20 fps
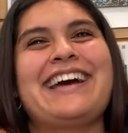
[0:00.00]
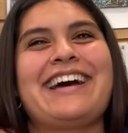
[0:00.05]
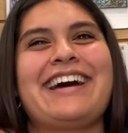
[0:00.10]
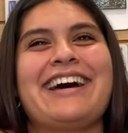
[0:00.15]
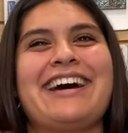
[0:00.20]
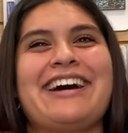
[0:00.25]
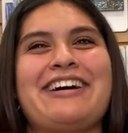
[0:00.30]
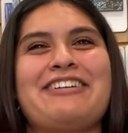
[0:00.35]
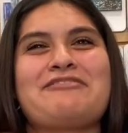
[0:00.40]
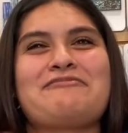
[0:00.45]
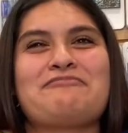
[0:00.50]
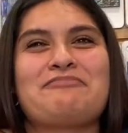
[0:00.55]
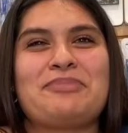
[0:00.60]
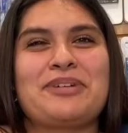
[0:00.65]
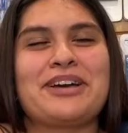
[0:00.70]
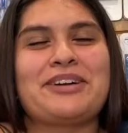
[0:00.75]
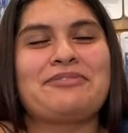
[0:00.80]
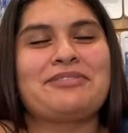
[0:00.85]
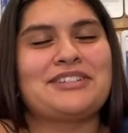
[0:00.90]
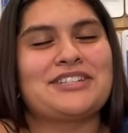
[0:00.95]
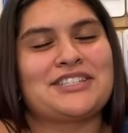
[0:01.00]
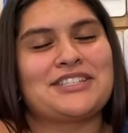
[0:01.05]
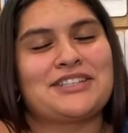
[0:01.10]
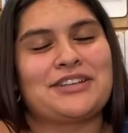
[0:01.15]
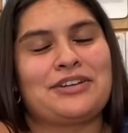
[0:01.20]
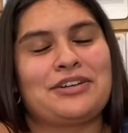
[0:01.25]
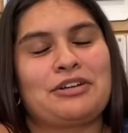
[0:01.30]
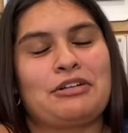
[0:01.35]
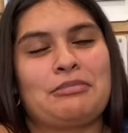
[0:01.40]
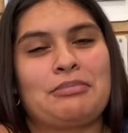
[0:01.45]
but we just
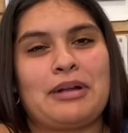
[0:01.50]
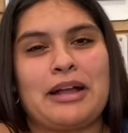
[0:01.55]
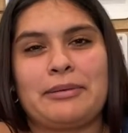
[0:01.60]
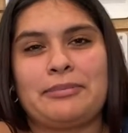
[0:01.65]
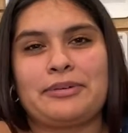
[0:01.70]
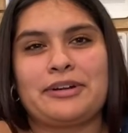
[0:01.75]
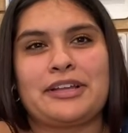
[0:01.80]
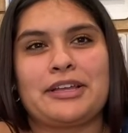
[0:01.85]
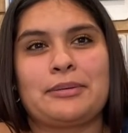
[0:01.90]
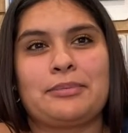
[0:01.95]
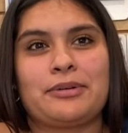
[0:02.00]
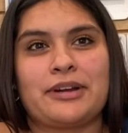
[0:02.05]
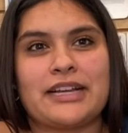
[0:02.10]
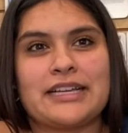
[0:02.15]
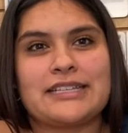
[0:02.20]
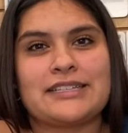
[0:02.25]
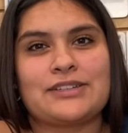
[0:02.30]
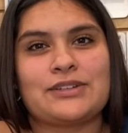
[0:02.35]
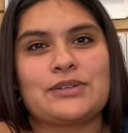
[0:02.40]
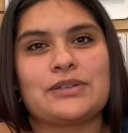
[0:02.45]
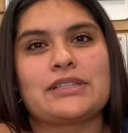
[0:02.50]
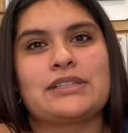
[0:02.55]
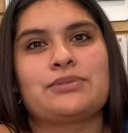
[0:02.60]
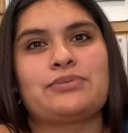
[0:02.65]
go to property appraisals,